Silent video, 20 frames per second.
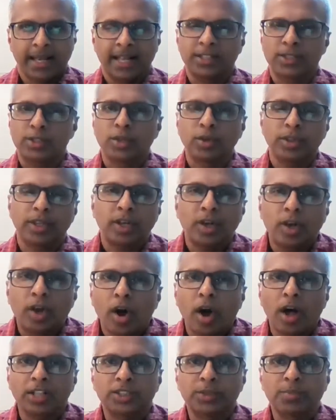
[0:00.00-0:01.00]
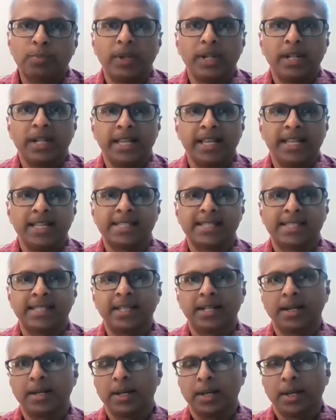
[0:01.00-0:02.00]
And so the gospel is
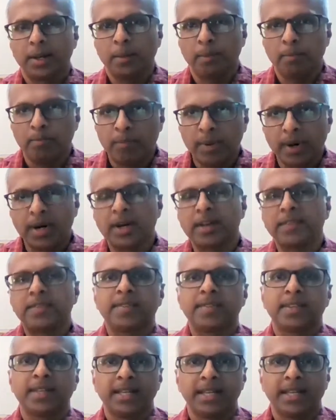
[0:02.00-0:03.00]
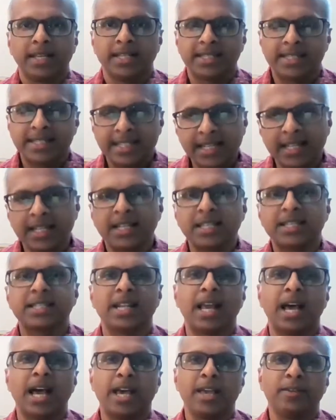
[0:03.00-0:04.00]
the birth,
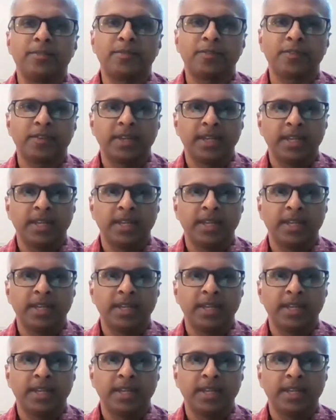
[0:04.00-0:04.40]
sinless life,